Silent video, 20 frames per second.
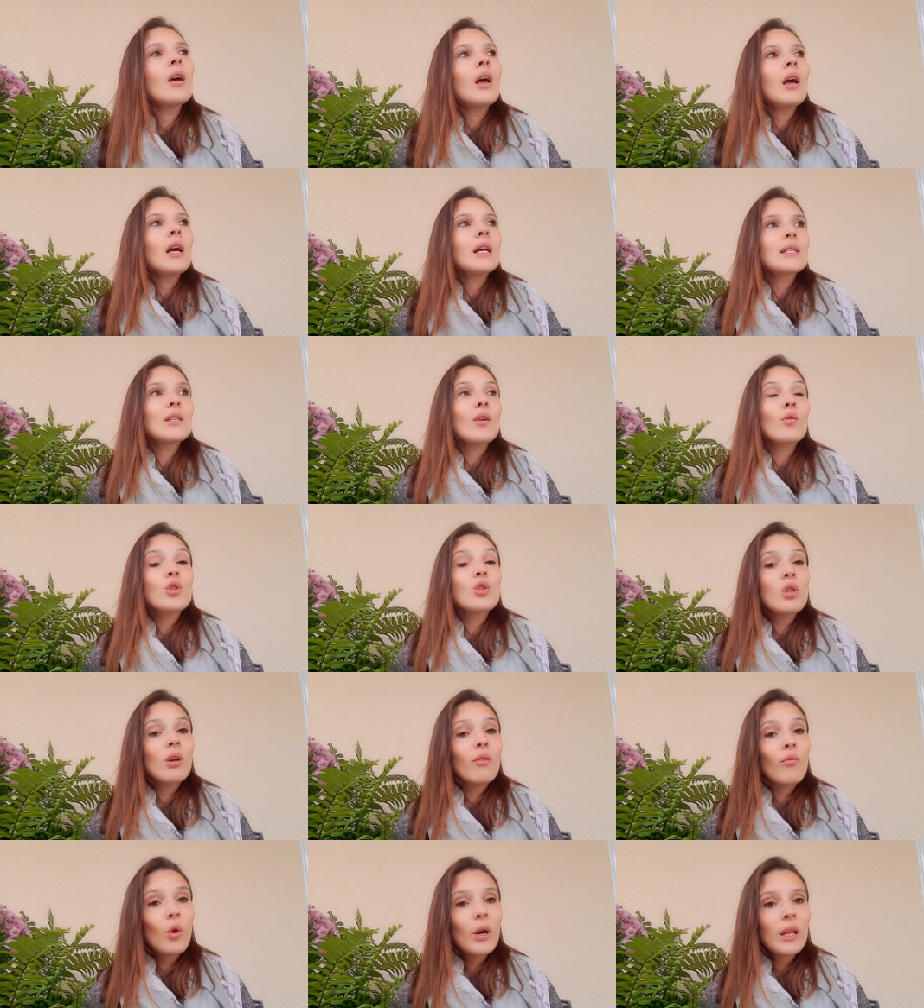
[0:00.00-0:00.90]
So to
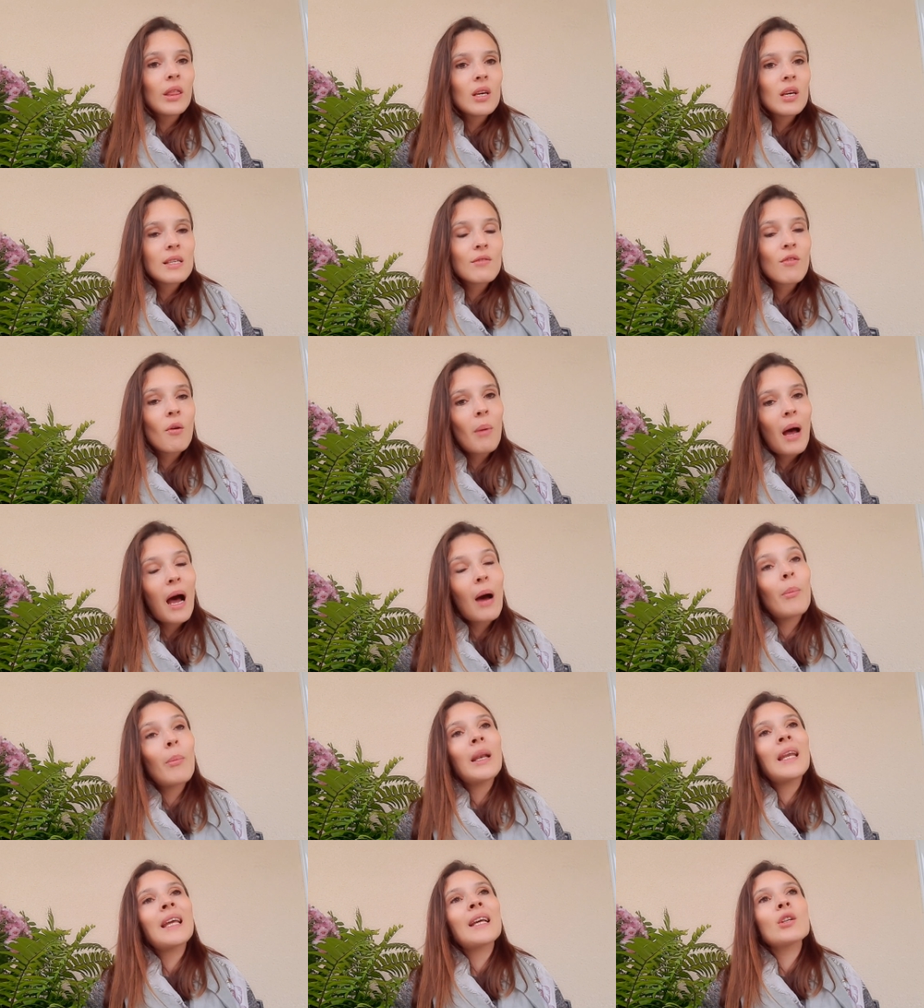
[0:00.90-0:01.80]
avoid this from
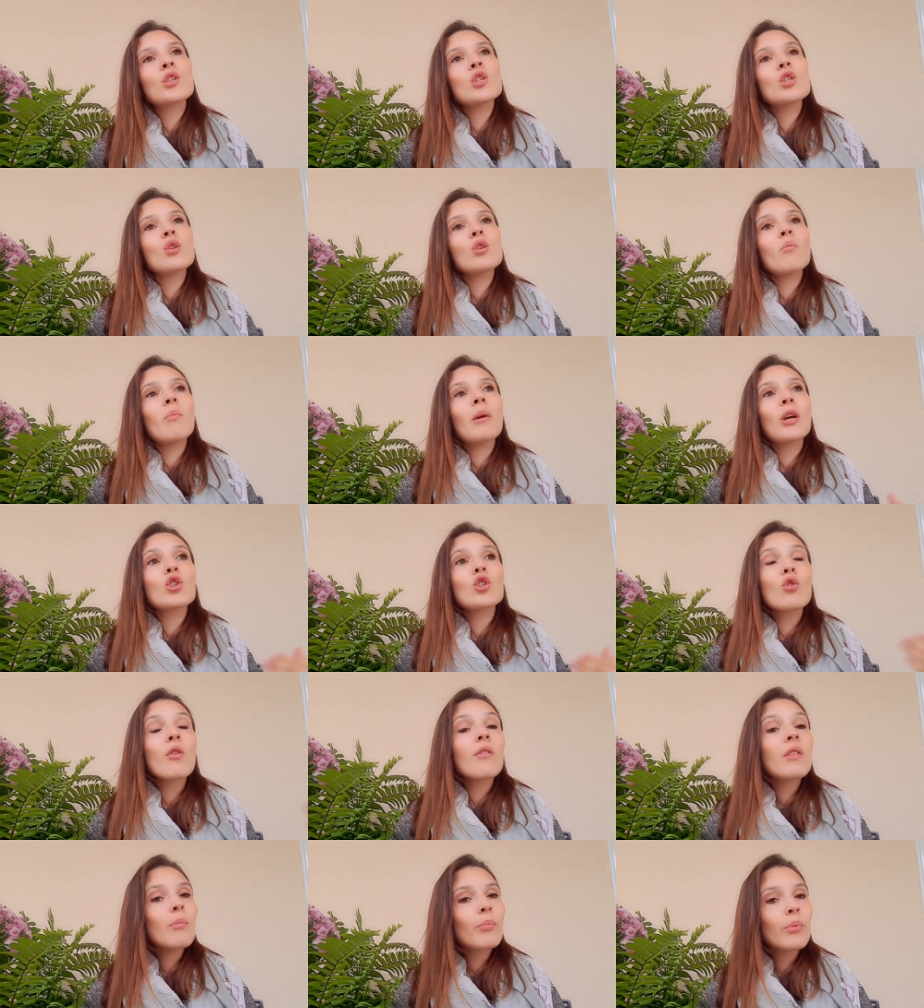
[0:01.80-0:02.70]
happening, to make
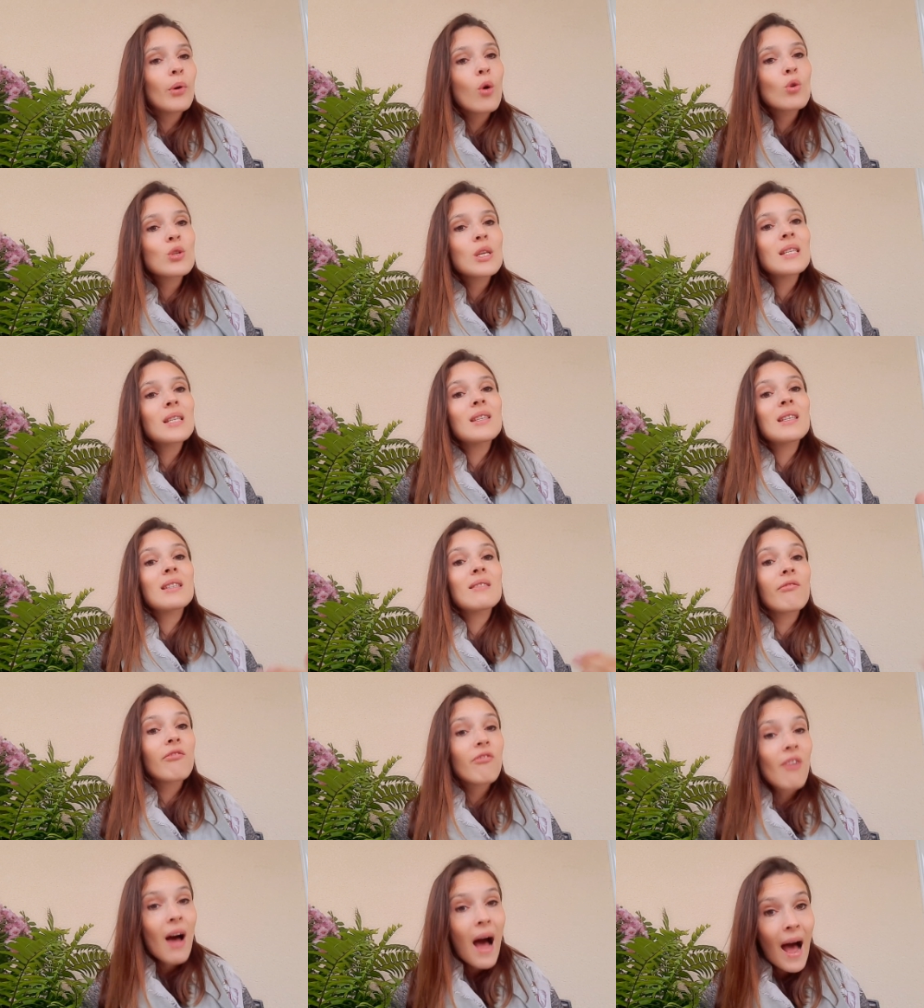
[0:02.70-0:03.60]
sure the process is
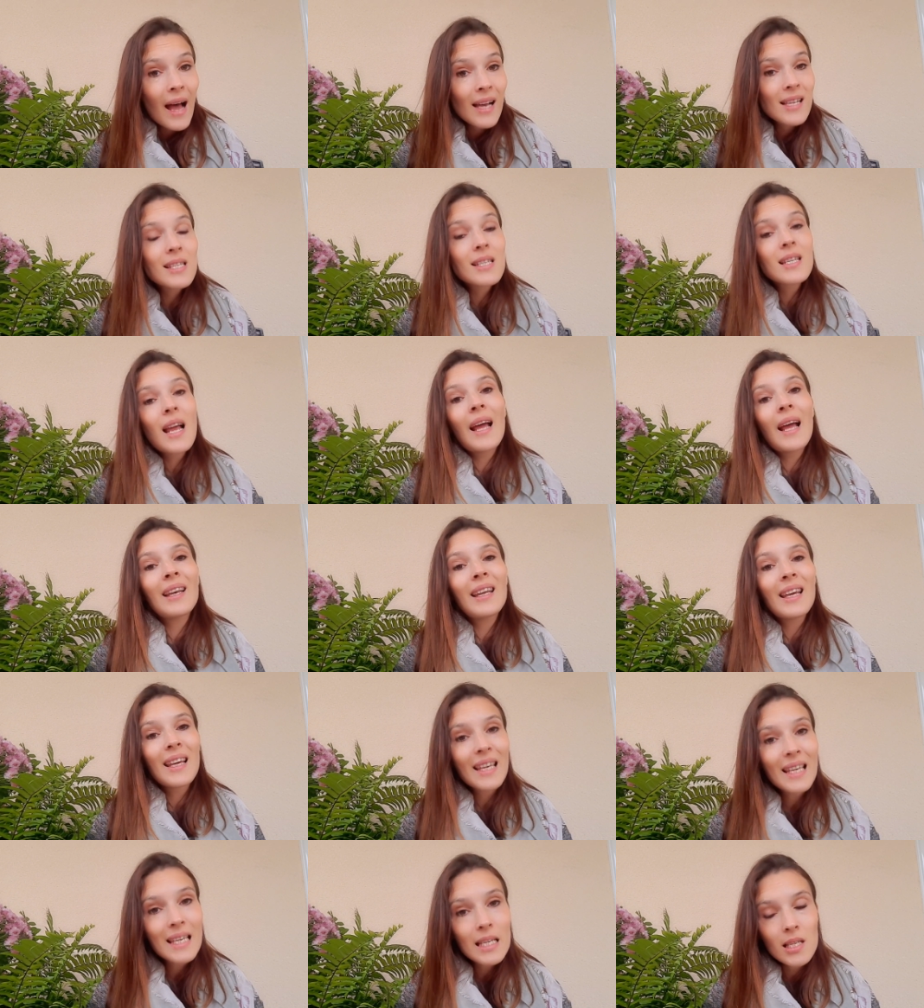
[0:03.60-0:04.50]
fast and
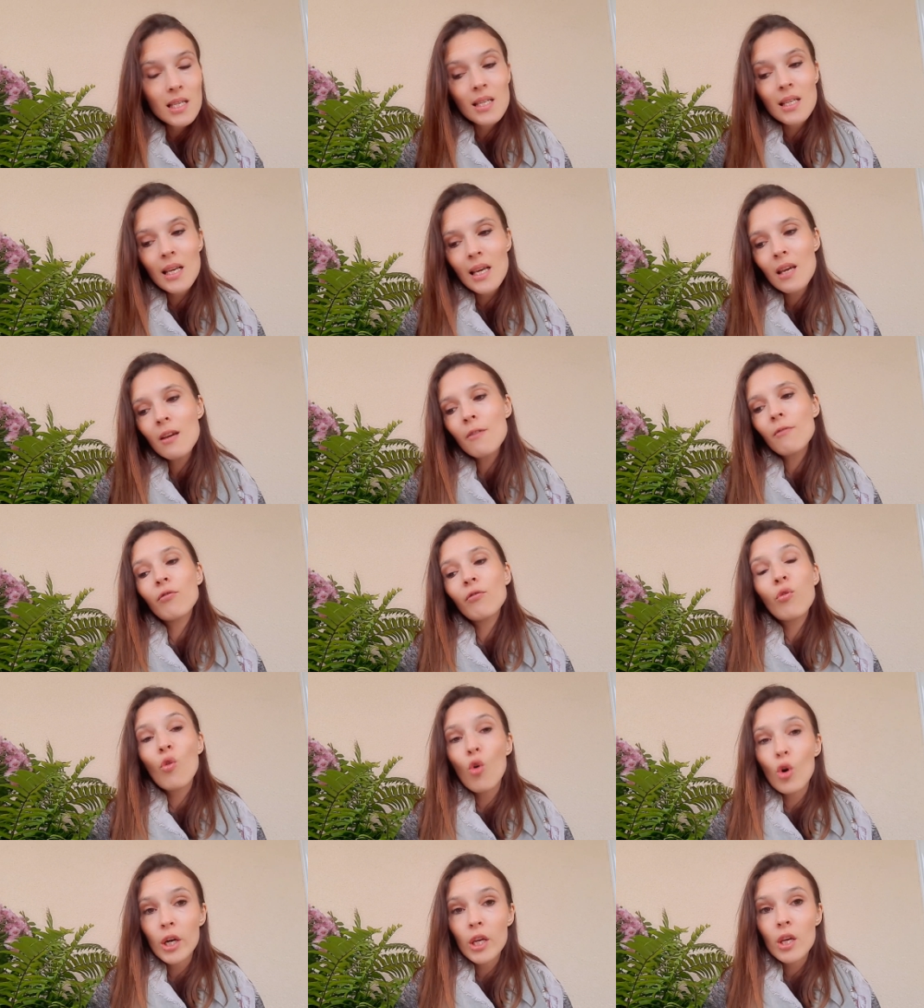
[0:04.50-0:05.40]
easy
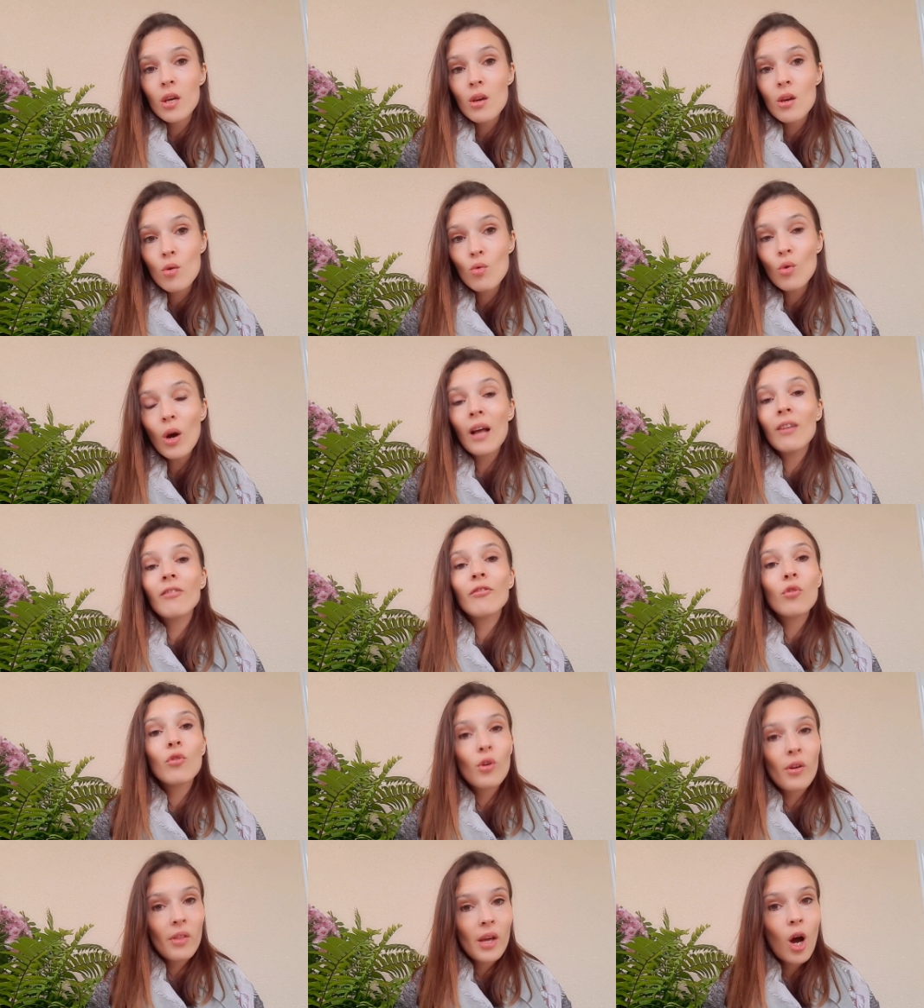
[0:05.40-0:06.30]
for you and
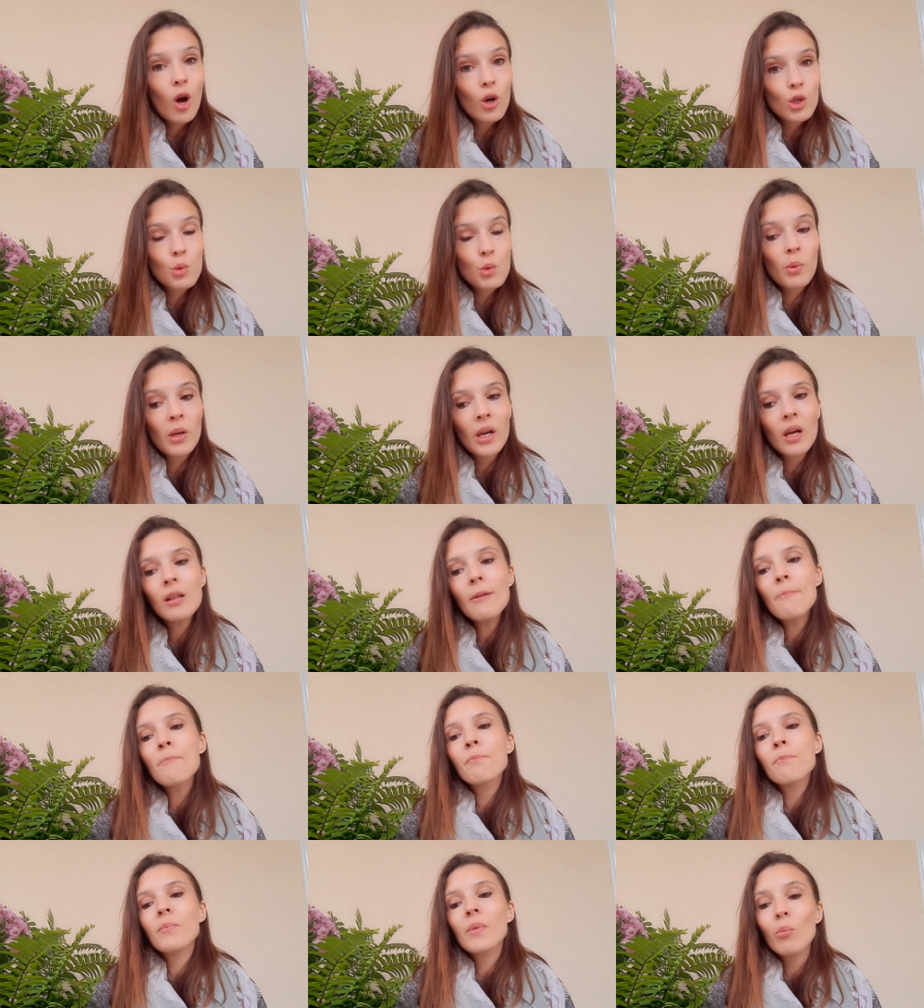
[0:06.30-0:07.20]
for the hospital,
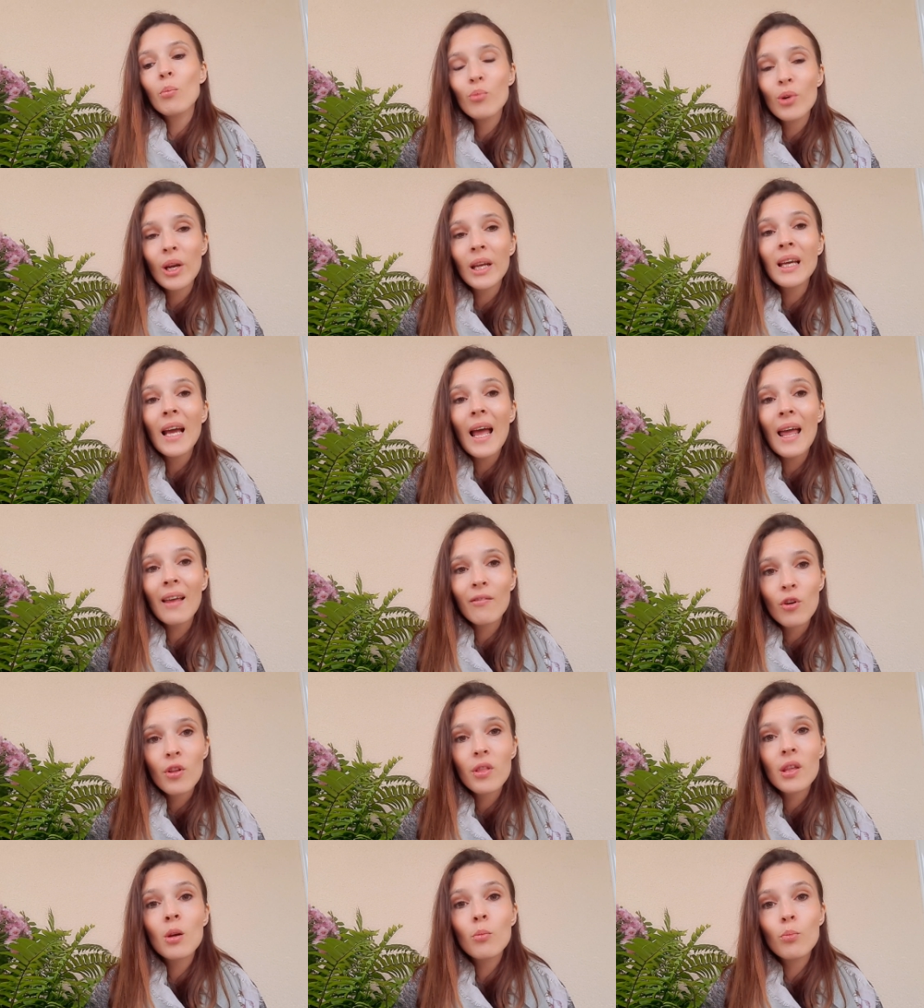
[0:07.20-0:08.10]
bring
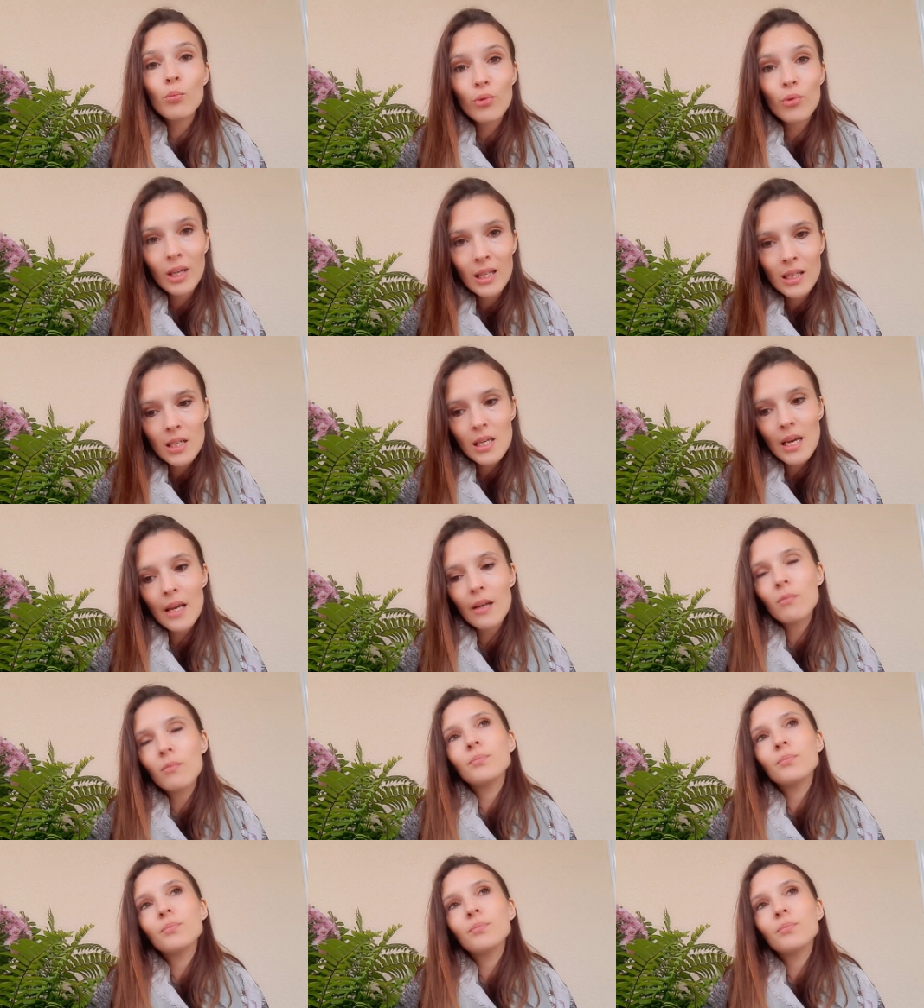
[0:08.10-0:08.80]
everything printed.